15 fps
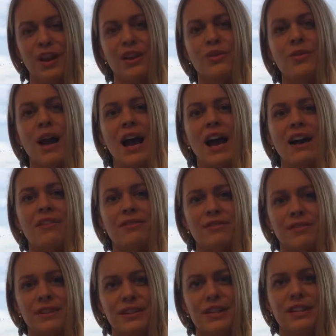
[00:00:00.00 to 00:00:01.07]
You have
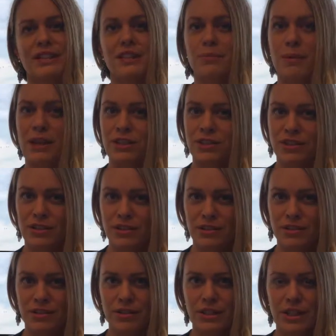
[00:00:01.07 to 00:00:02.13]
the
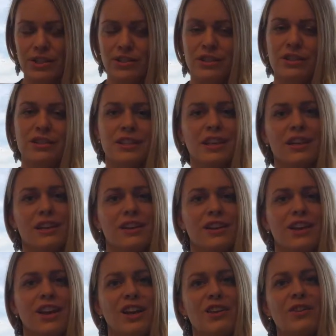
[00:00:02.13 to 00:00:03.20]
inspection contingency,
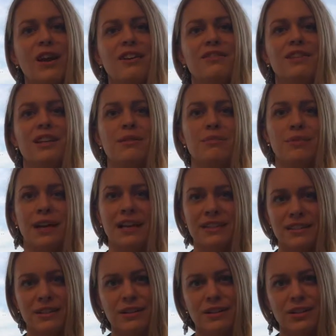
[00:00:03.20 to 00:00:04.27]
you have the
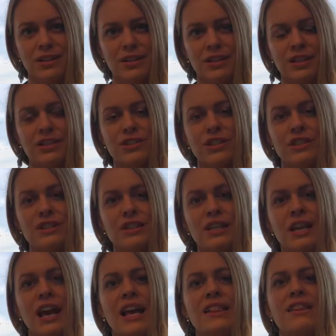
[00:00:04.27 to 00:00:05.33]
appraisal
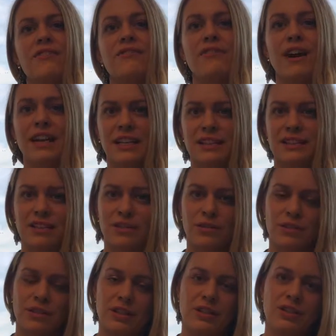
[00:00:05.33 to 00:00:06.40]
contingency, and the financing
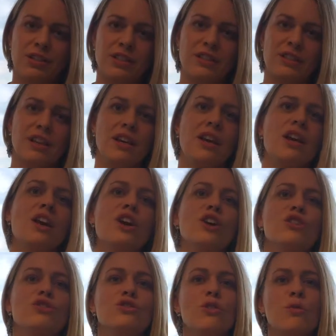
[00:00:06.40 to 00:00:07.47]
contingency.
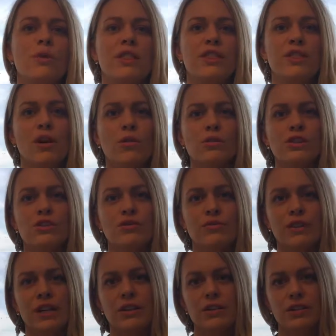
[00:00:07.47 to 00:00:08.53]
So with those
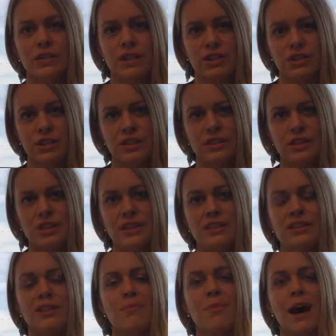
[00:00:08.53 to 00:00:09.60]
three
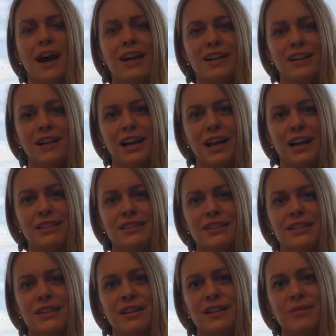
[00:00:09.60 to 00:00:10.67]
contingencies, the buyer has
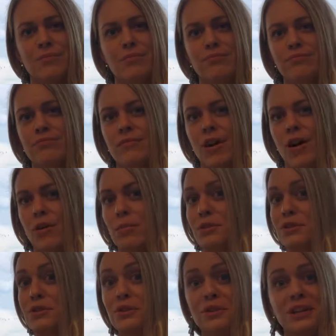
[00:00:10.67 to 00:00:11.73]
the
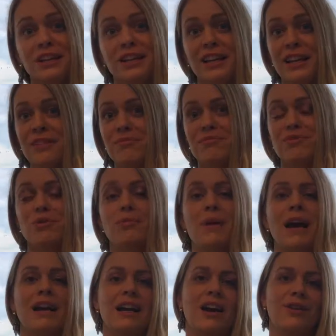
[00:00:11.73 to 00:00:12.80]
opportunity to
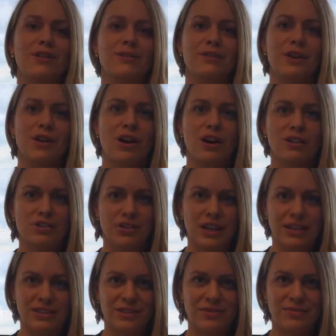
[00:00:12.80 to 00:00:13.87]
back out of the
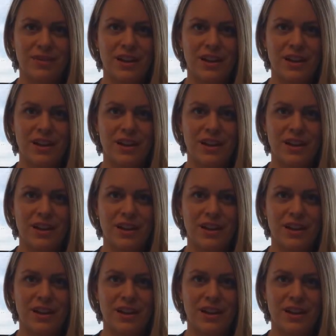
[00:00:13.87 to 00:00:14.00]
contract.